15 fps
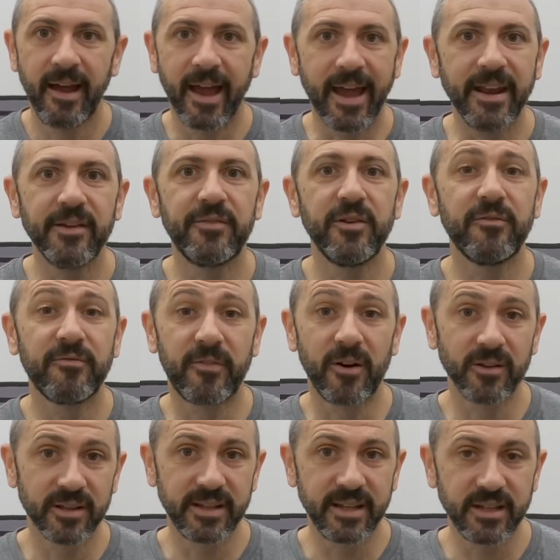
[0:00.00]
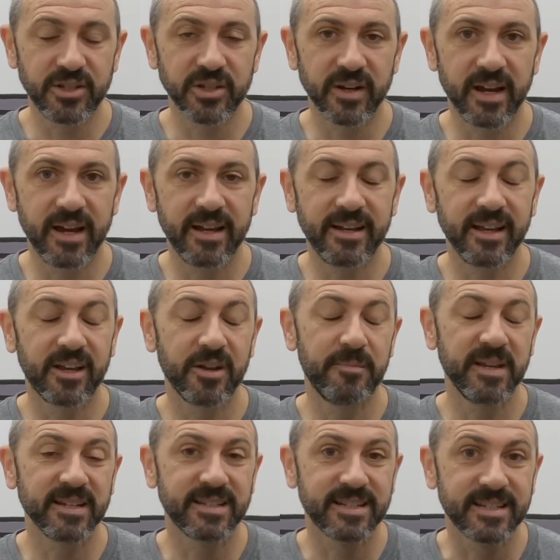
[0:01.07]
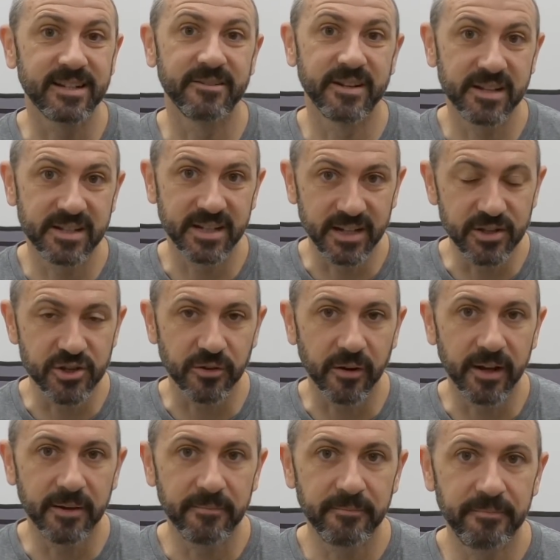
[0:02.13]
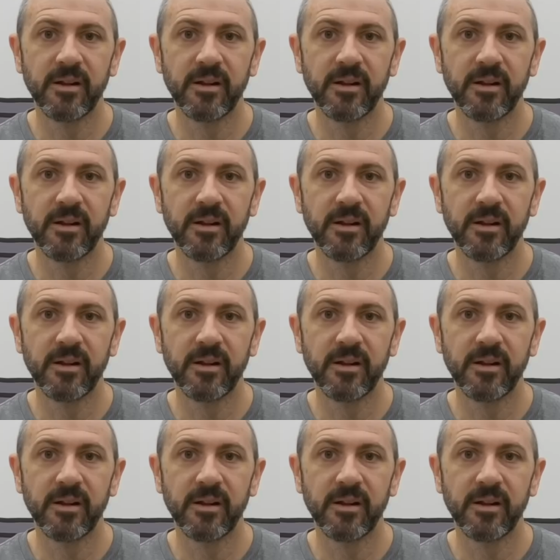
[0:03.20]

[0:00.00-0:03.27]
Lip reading: And if you fall and hit your head, it could be a serious injury.